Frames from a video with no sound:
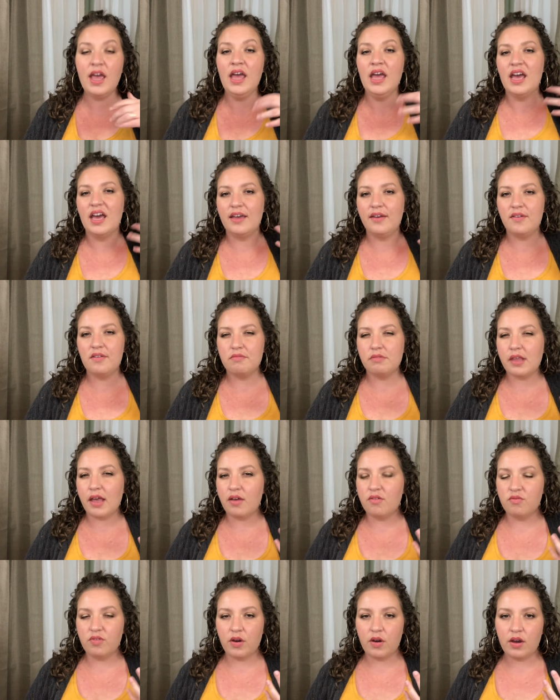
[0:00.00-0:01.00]
It gives
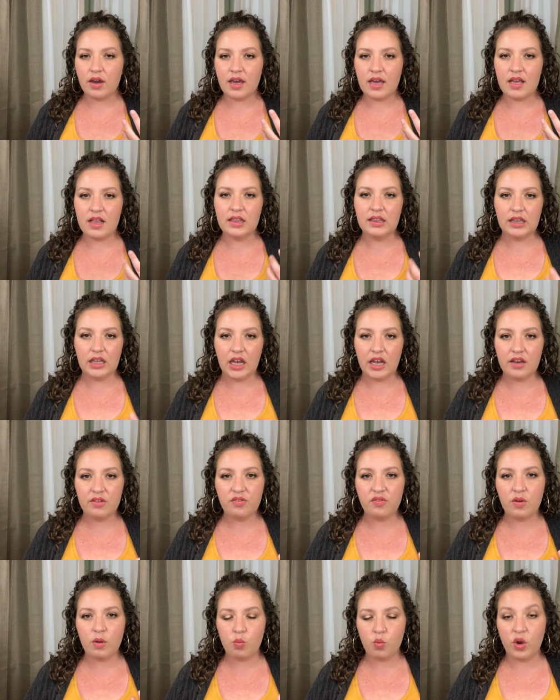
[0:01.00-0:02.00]
that very lit
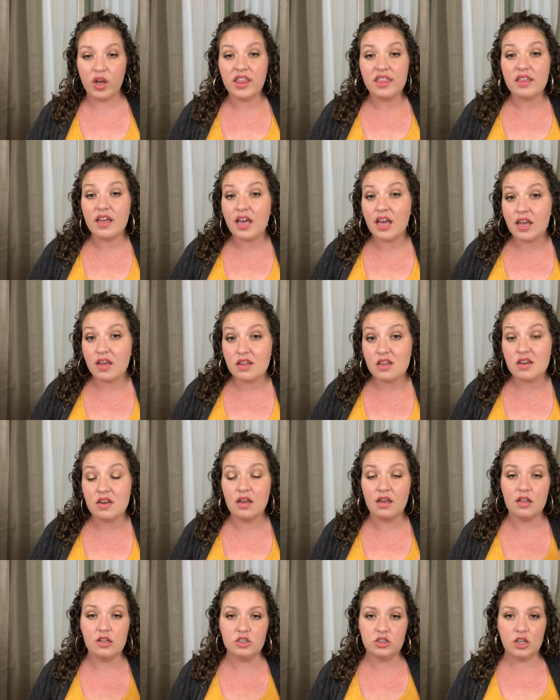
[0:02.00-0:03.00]
from within
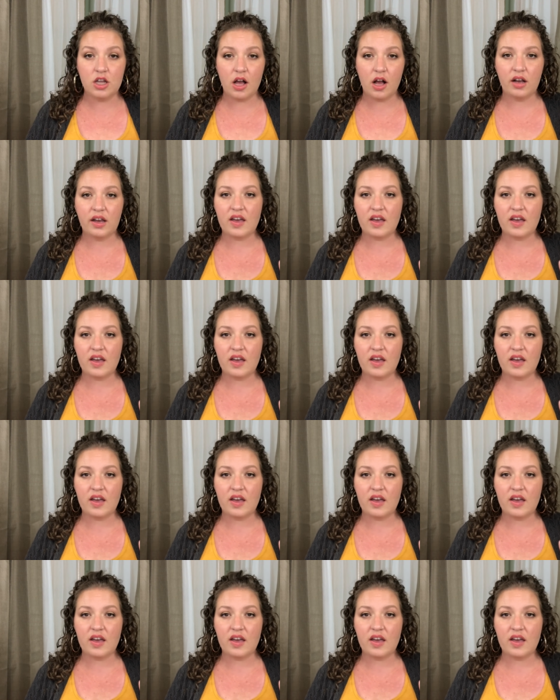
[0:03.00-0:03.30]
look,